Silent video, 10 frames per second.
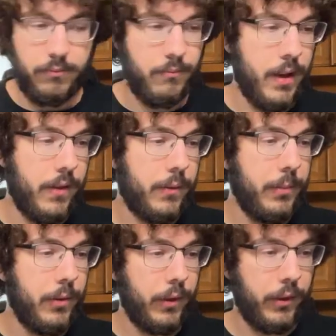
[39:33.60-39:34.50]
Man, this
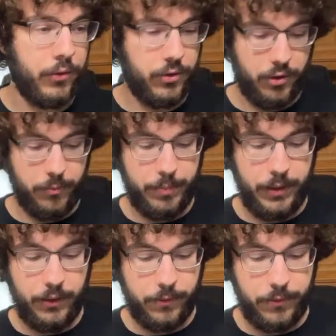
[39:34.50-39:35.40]
music is just so
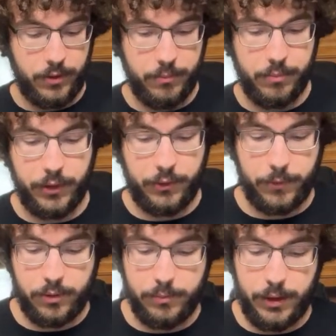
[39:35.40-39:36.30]
peaceful and
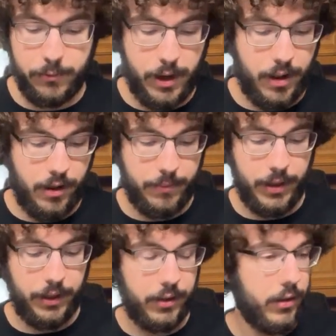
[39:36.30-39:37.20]
blissful. Meanwhile, I'm
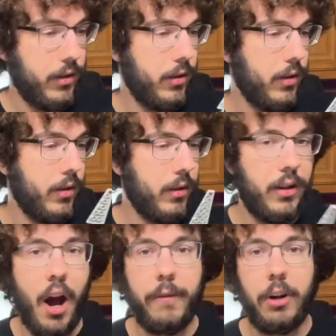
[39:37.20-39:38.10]
like
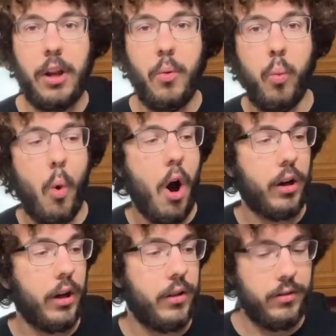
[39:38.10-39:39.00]
covered in
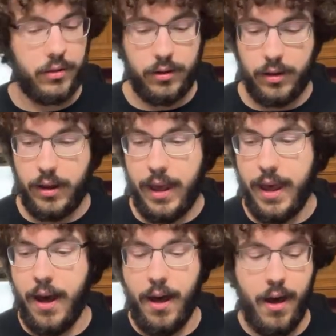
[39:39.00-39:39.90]
water.
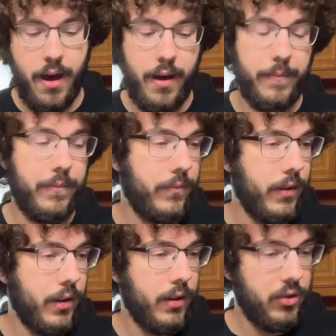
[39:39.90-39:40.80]

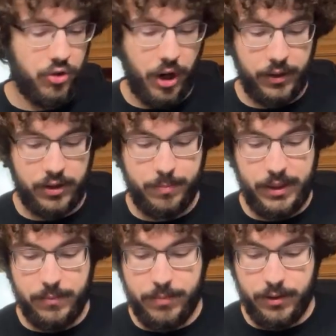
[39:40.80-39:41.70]
Trying to
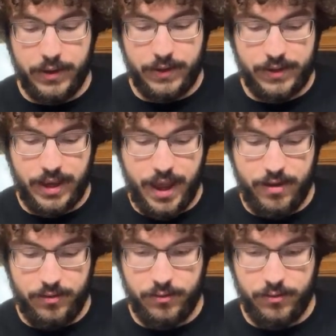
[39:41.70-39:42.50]
speed build this set.